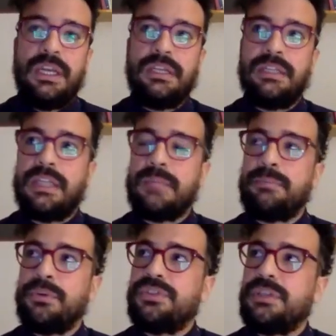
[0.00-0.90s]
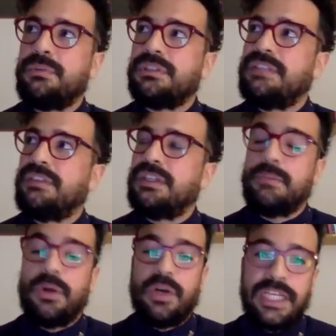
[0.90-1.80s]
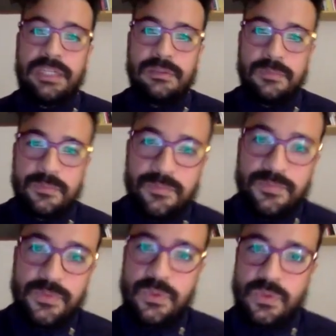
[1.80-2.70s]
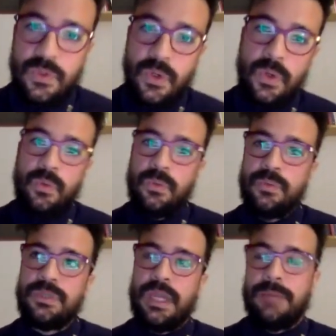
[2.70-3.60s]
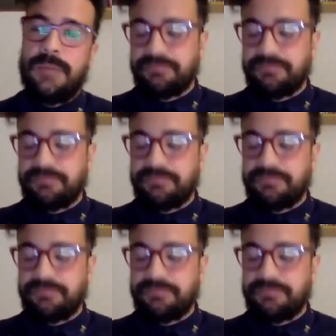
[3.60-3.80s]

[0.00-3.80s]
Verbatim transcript: and at that point she was living in Berlin. So yeah,